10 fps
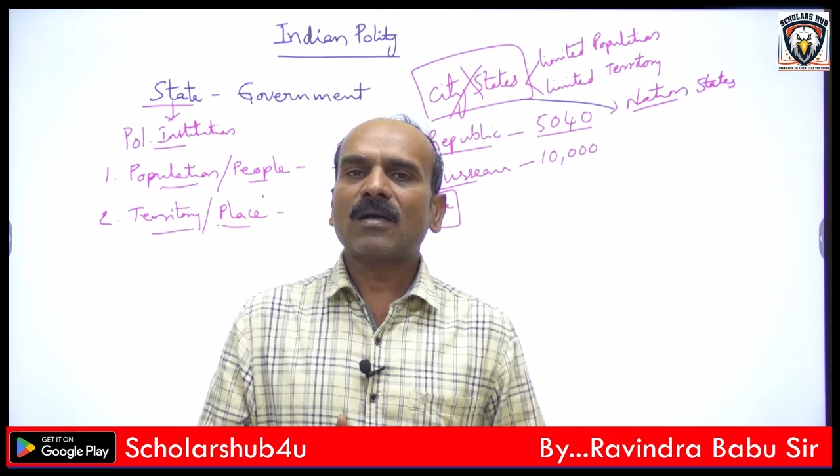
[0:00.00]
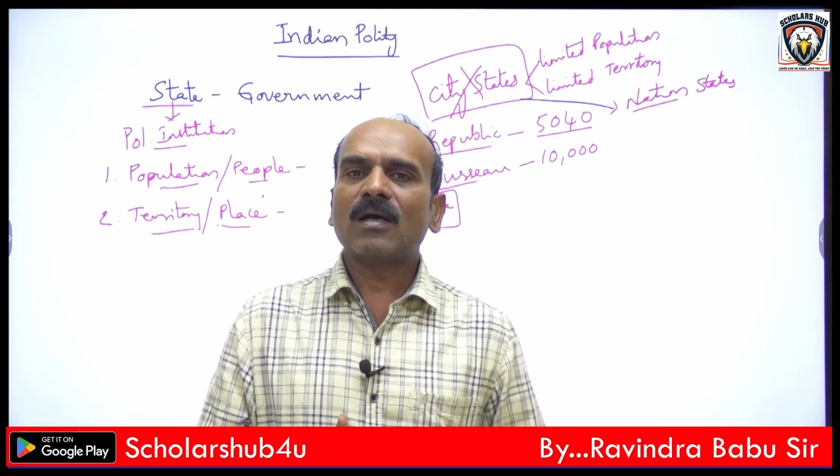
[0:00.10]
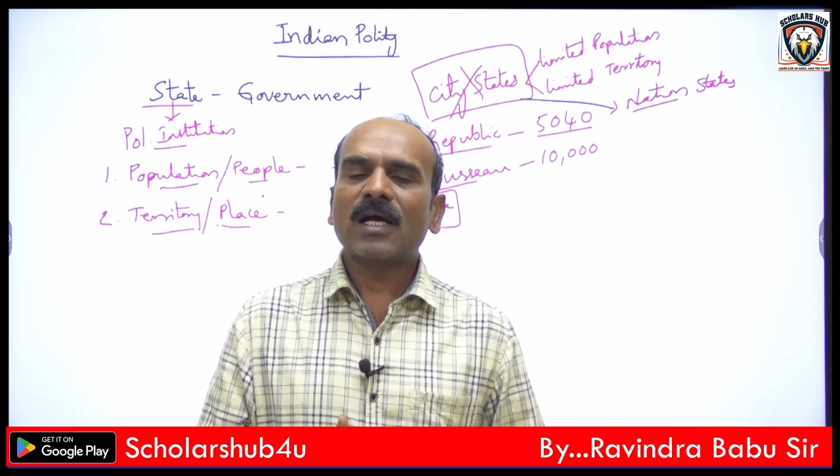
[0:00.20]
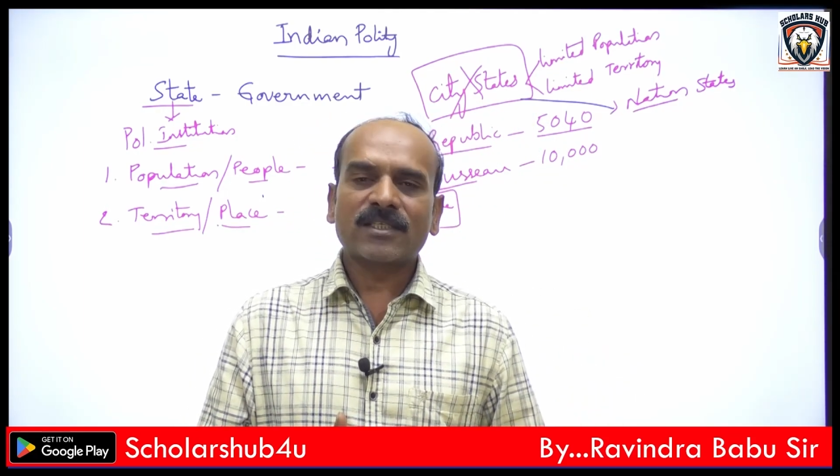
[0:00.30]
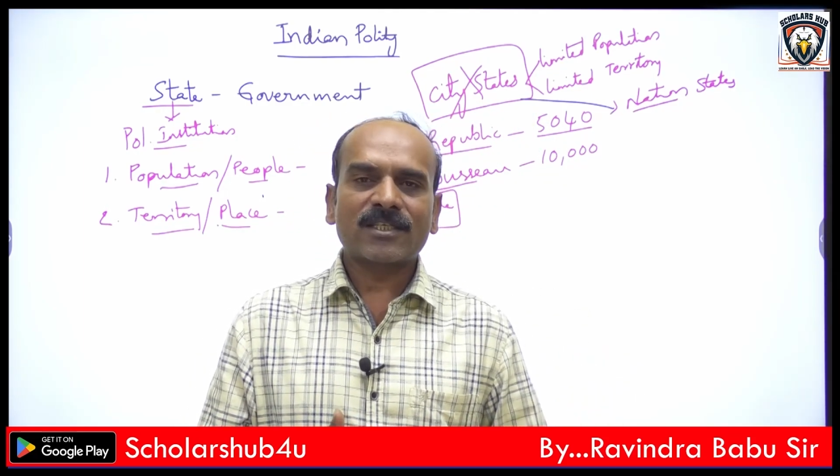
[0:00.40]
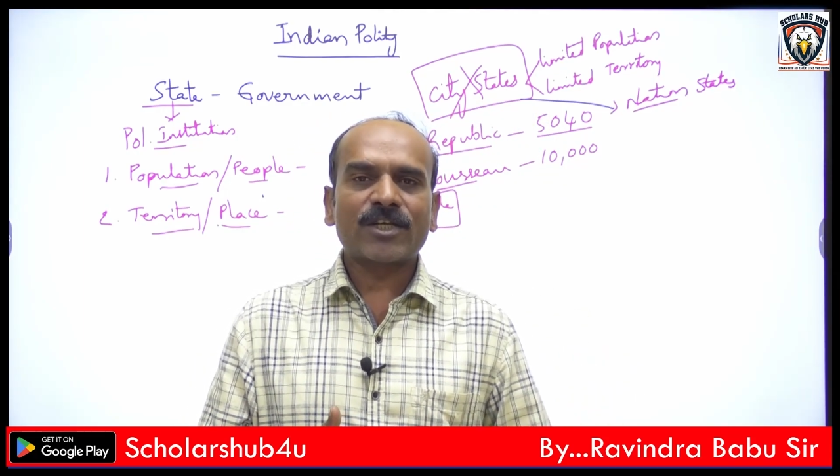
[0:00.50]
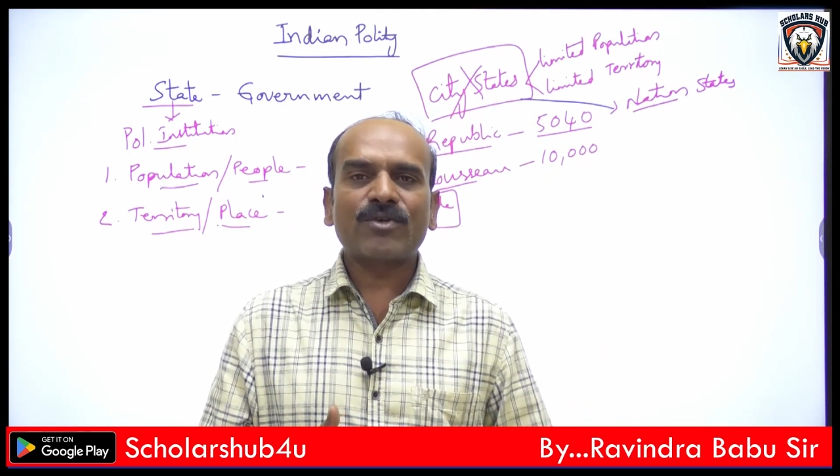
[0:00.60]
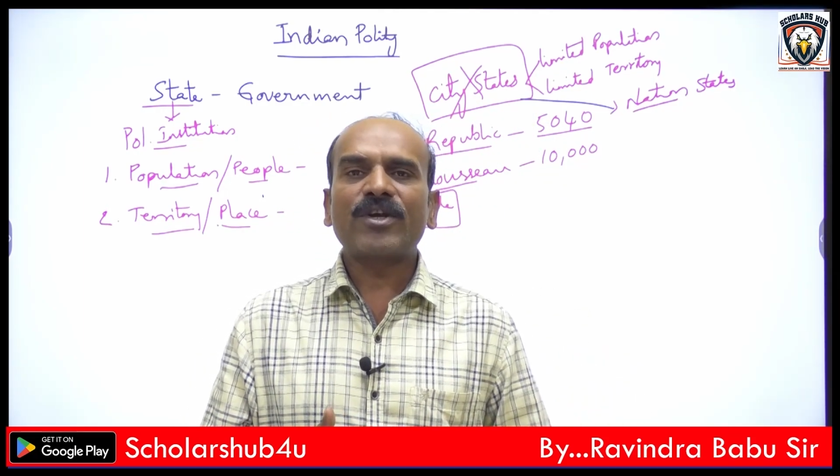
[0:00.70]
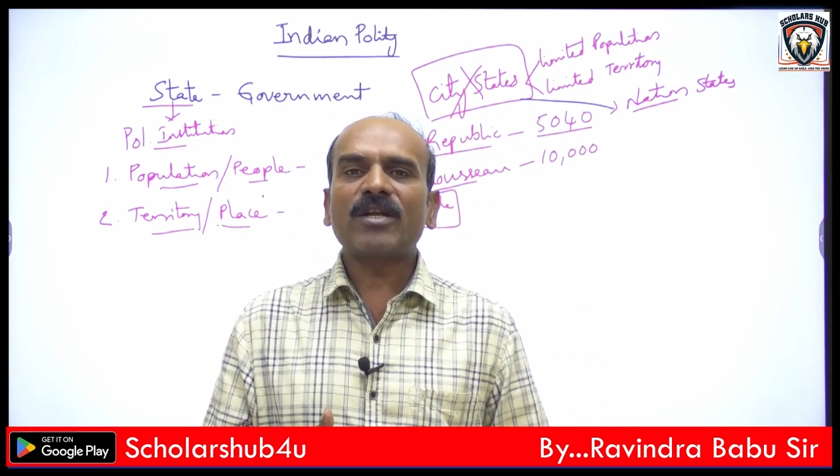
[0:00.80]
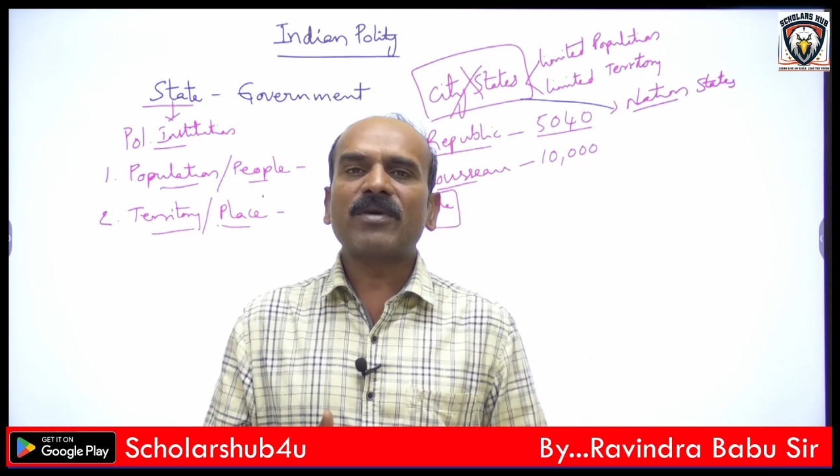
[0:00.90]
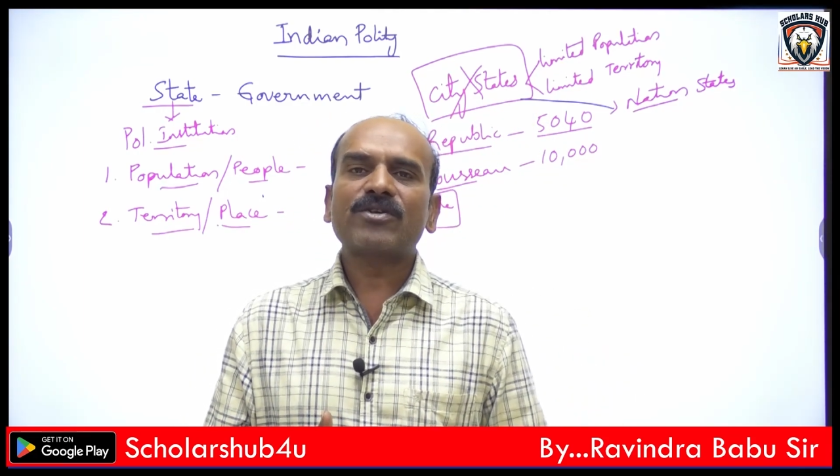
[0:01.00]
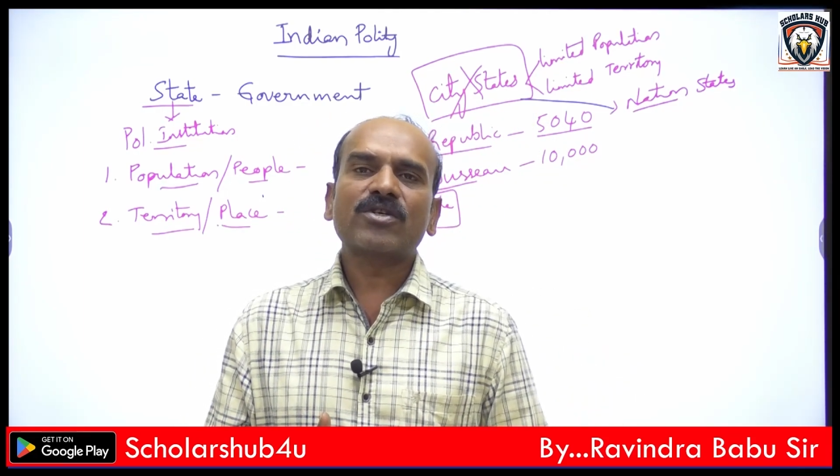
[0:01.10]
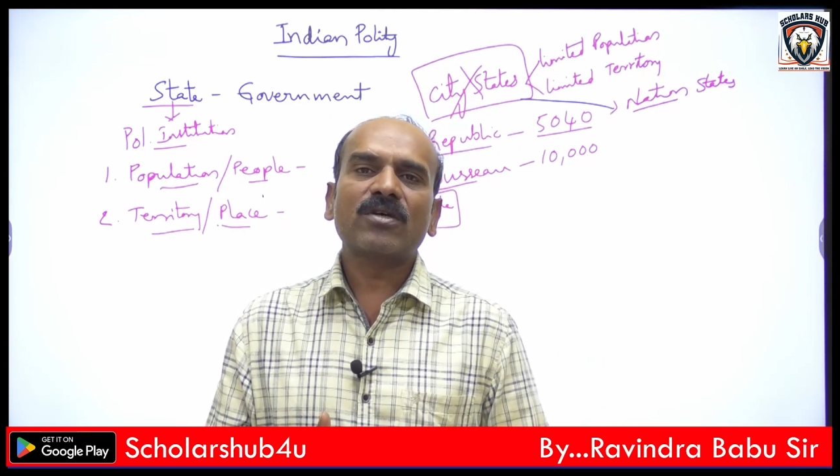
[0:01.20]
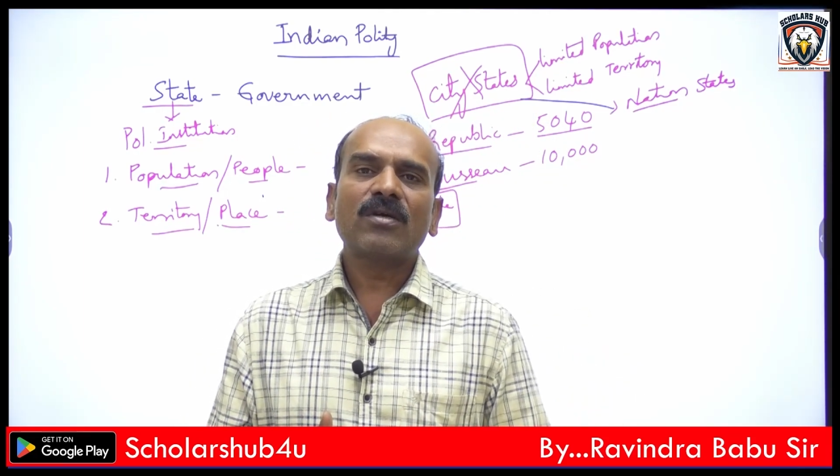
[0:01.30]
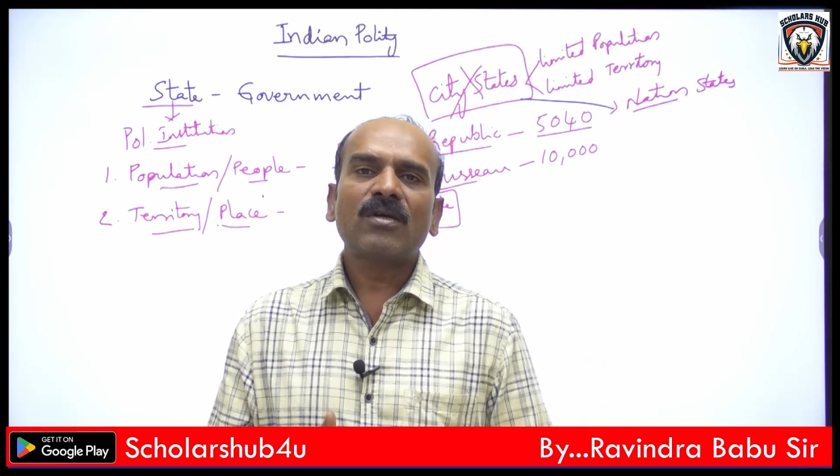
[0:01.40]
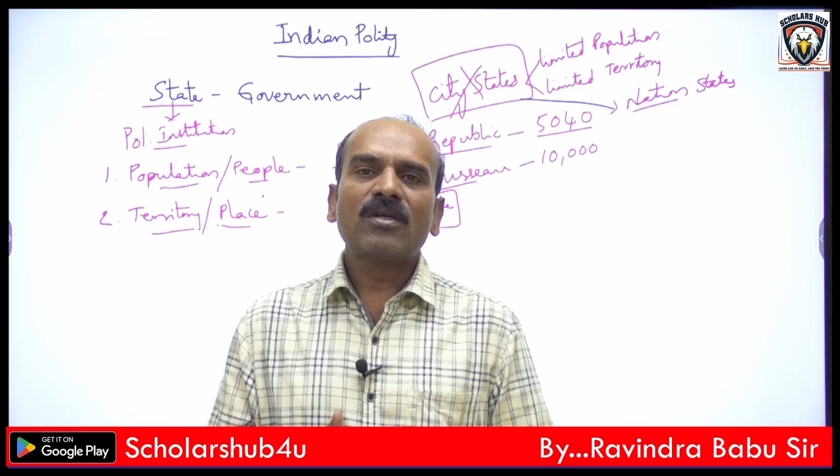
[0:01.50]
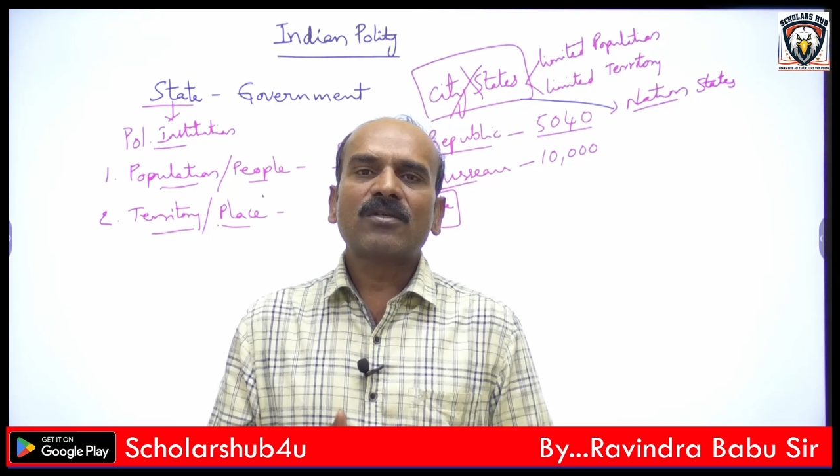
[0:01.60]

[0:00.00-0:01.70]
as a security measure,